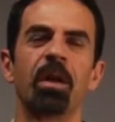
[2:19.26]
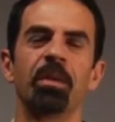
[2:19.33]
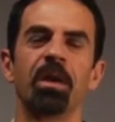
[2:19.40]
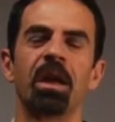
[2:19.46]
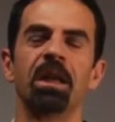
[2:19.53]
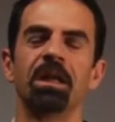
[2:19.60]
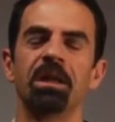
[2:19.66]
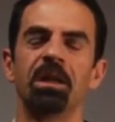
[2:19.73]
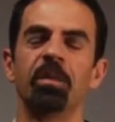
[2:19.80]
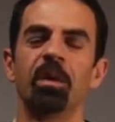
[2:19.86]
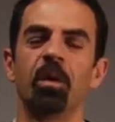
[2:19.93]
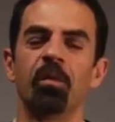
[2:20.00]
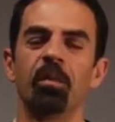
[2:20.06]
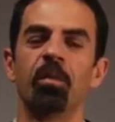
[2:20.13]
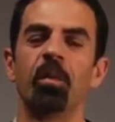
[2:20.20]
gone a little bit
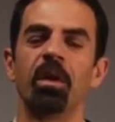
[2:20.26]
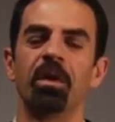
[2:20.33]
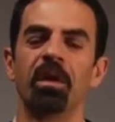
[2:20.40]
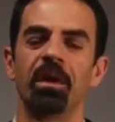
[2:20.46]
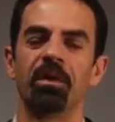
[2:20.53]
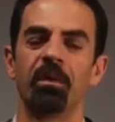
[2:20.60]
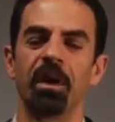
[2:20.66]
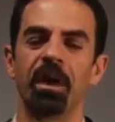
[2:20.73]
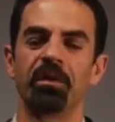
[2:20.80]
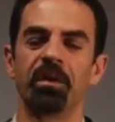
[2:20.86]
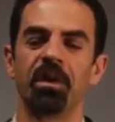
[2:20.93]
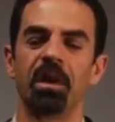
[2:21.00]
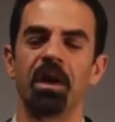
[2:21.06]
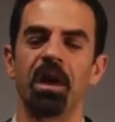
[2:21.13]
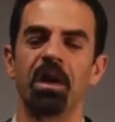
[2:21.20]
overboard in that direction.
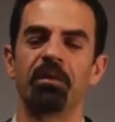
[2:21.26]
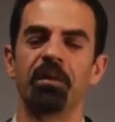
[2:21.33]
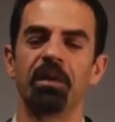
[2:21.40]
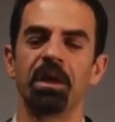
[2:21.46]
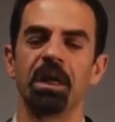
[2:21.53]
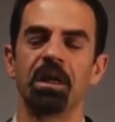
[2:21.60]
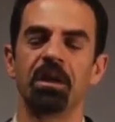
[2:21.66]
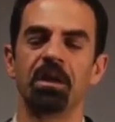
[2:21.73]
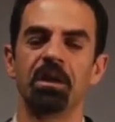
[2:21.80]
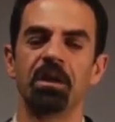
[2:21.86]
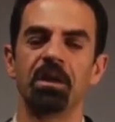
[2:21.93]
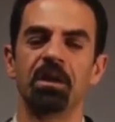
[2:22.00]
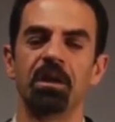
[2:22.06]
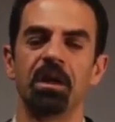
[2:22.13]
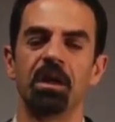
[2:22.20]
I feel like
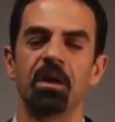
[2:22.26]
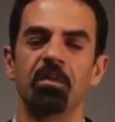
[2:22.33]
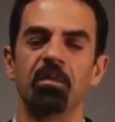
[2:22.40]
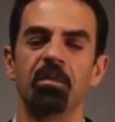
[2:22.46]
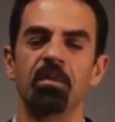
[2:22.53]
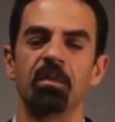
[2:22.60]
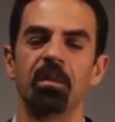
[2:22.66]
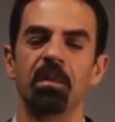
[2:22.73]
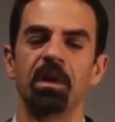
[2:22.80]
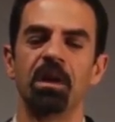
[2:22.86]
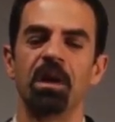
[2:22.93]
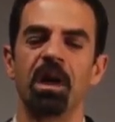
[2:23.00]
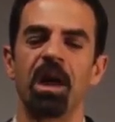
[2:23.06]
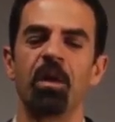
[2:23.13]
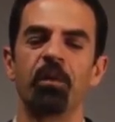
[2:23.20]

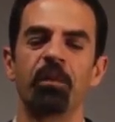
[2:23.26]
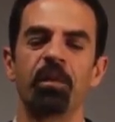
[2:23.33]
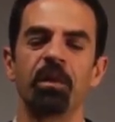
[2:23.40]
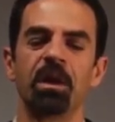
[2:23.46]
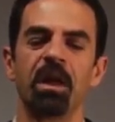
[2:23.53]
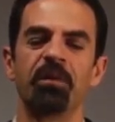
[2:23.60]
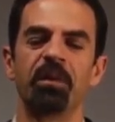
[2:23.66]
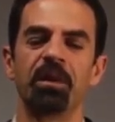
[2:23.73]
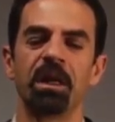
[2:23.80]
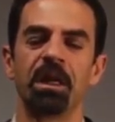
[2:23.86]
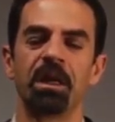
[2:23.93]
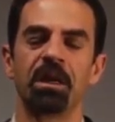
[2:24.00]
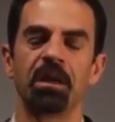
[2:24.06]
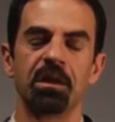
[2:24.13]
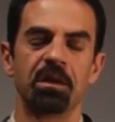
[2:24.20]
I feel
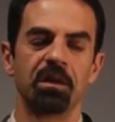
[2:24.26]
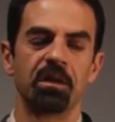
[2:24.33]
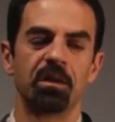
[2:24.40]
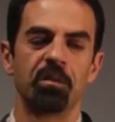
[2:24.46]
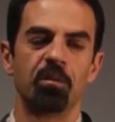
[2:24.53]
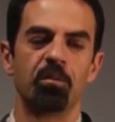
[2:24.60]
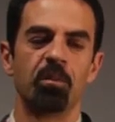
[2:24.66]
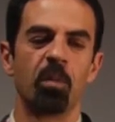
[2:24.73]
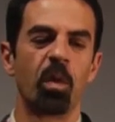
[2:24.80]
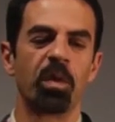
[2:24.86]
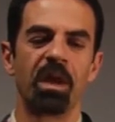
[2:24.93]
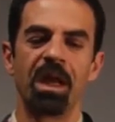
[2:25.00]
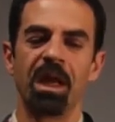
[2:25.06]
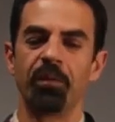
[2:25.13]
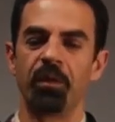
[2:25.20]
like more
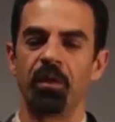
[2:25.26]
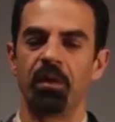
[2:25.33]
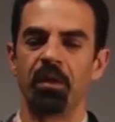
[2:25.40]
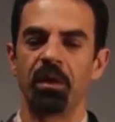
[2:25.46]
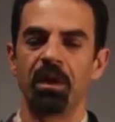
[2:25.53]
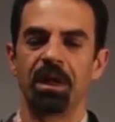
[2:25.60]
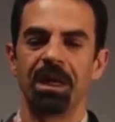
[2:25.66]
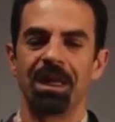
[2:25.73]
than ever,